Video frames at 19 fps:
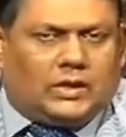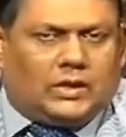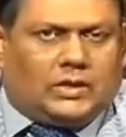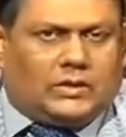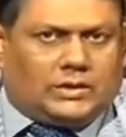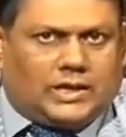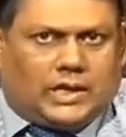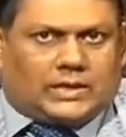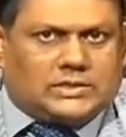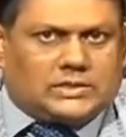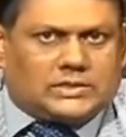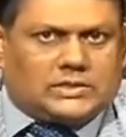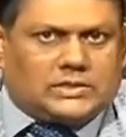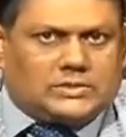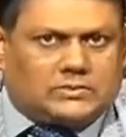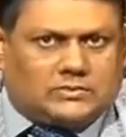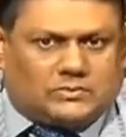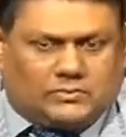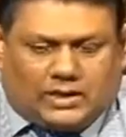
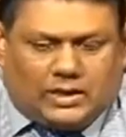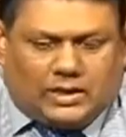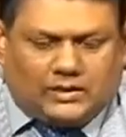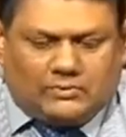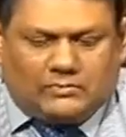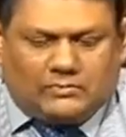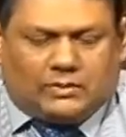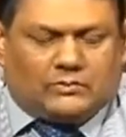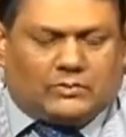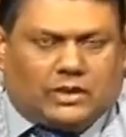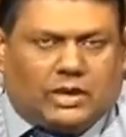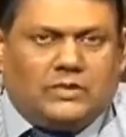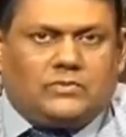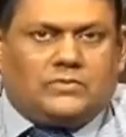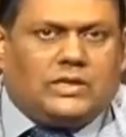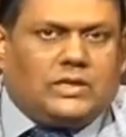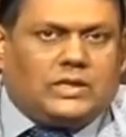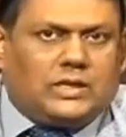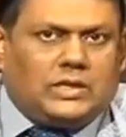taxes. Why
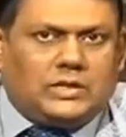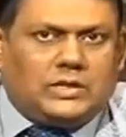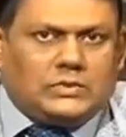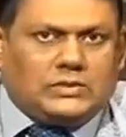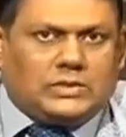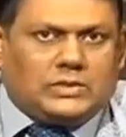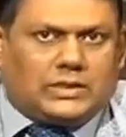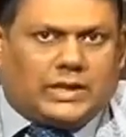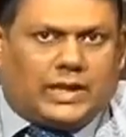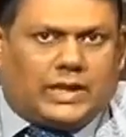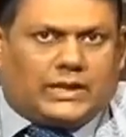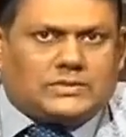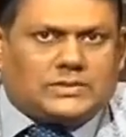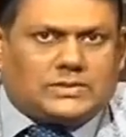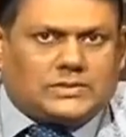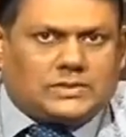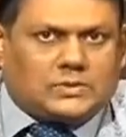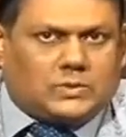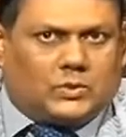we reduce the
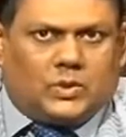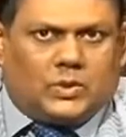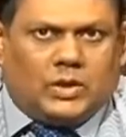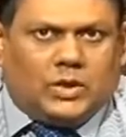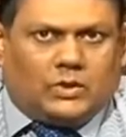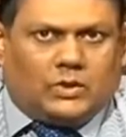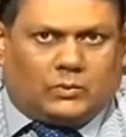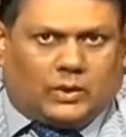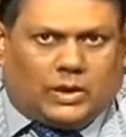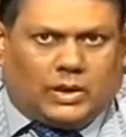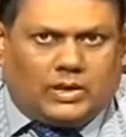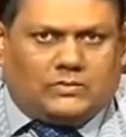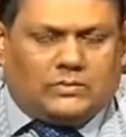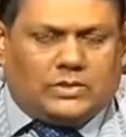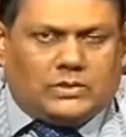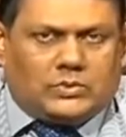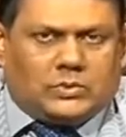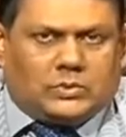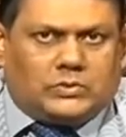taxes, or why
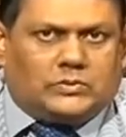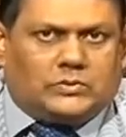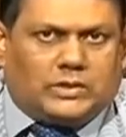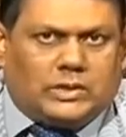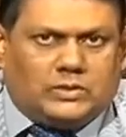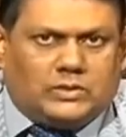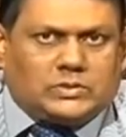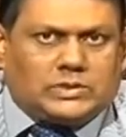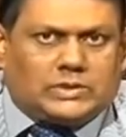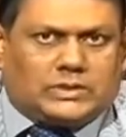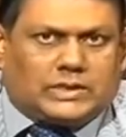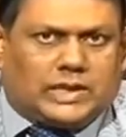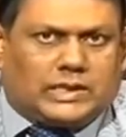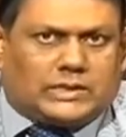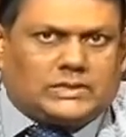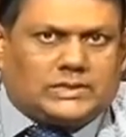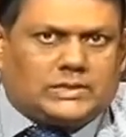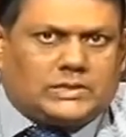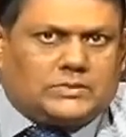we should reduce the
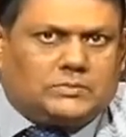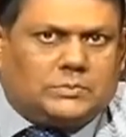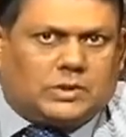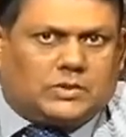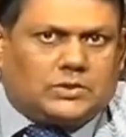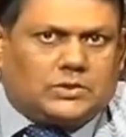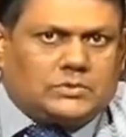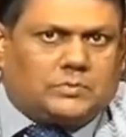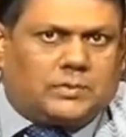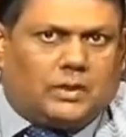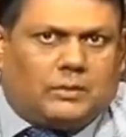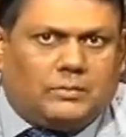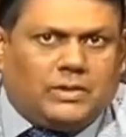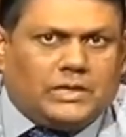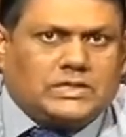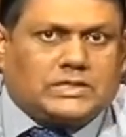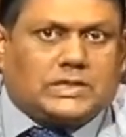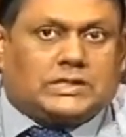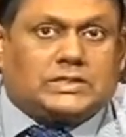taxes? Because
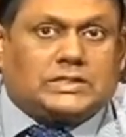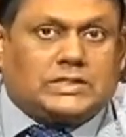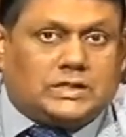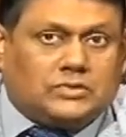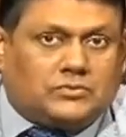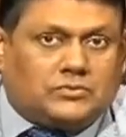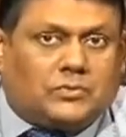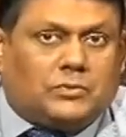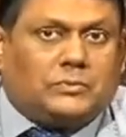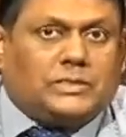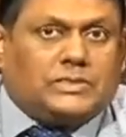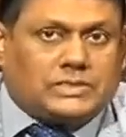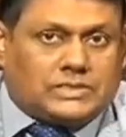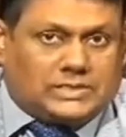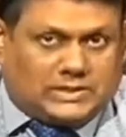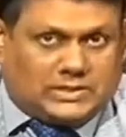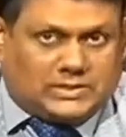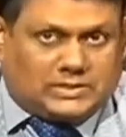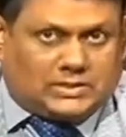public sector reform is
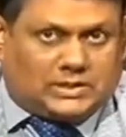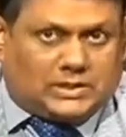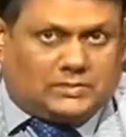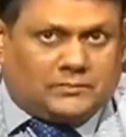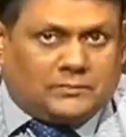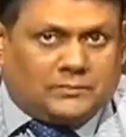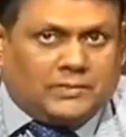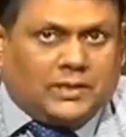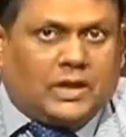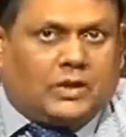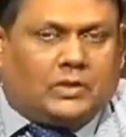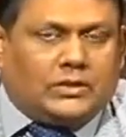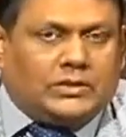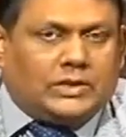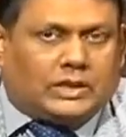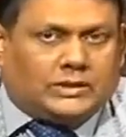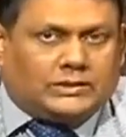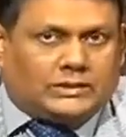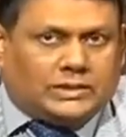essential. On the other